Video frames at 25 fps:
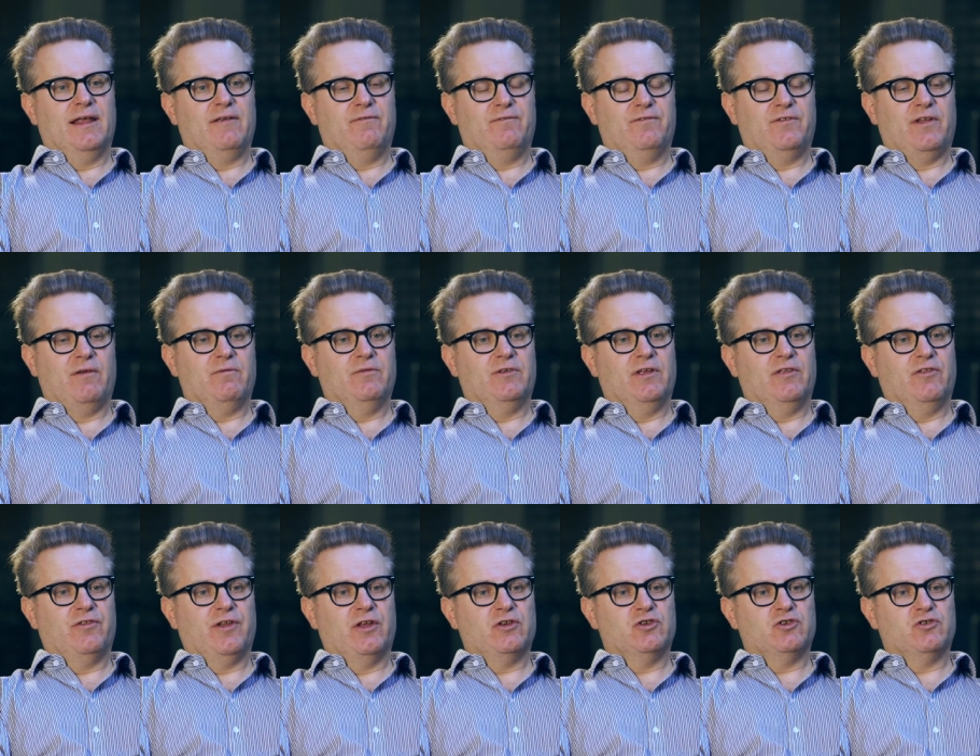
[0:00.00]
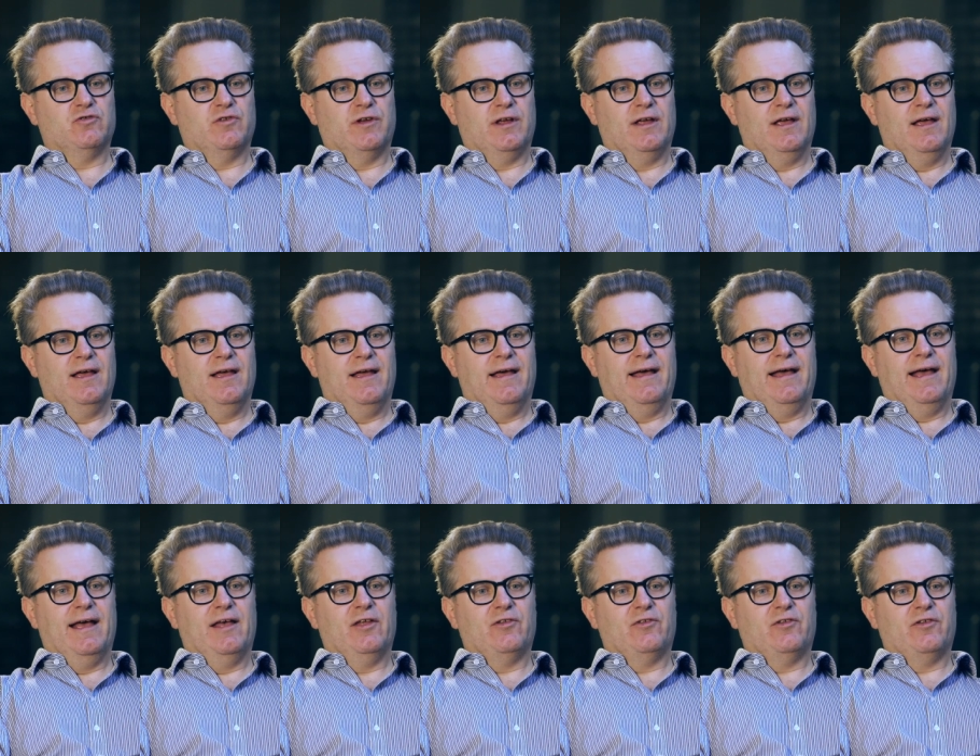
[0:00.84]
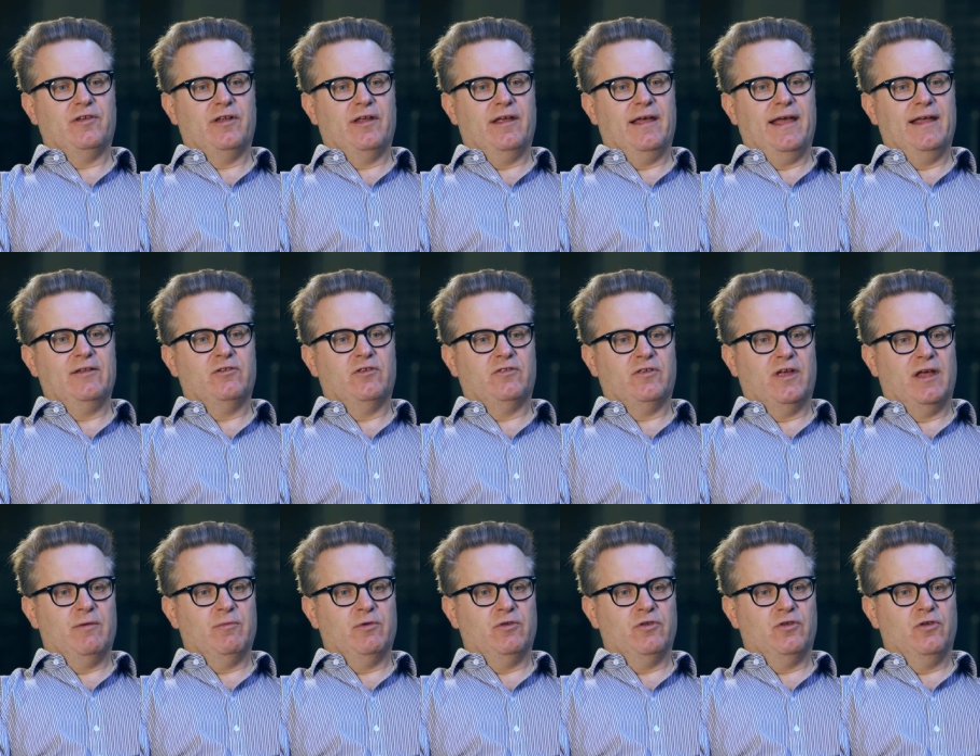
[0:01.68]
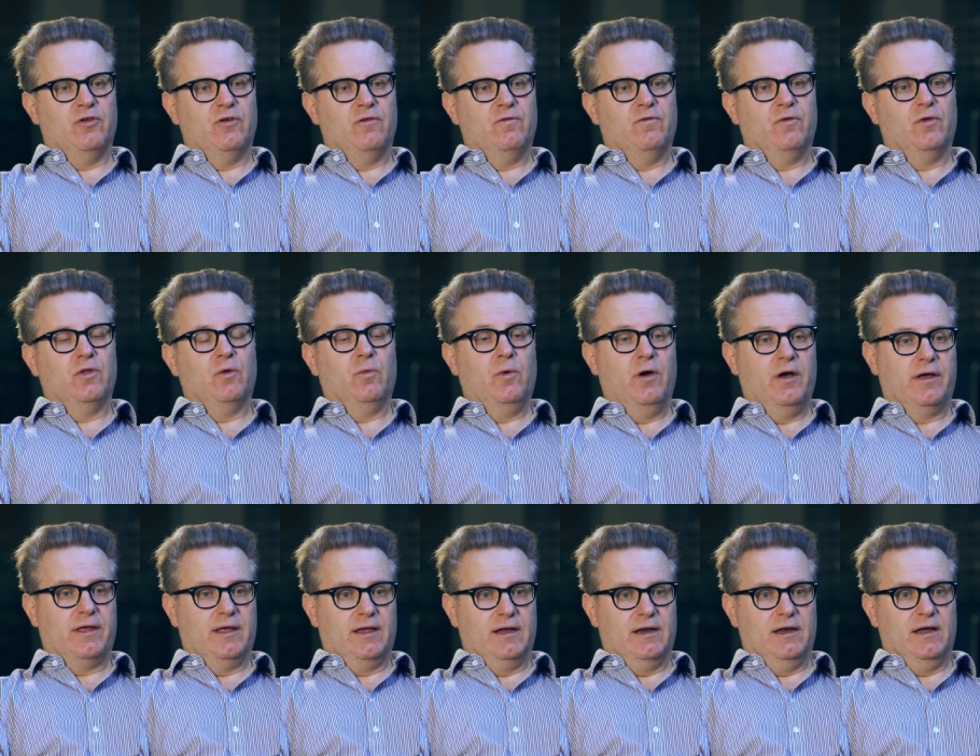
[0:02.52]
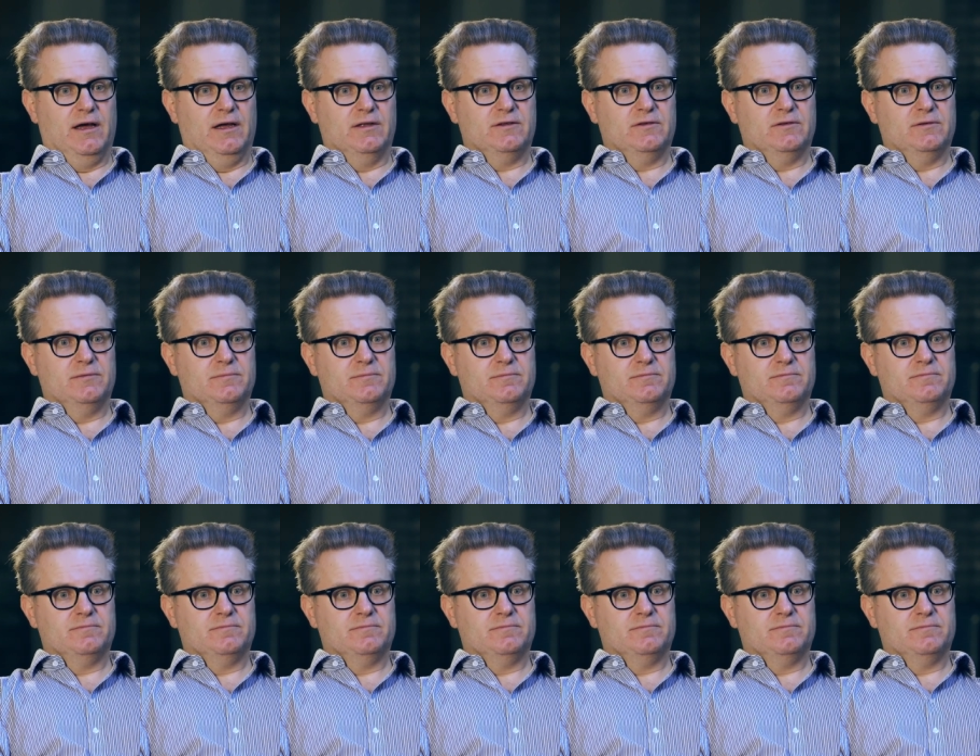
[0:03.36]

late 17th century as entertainment for the working class.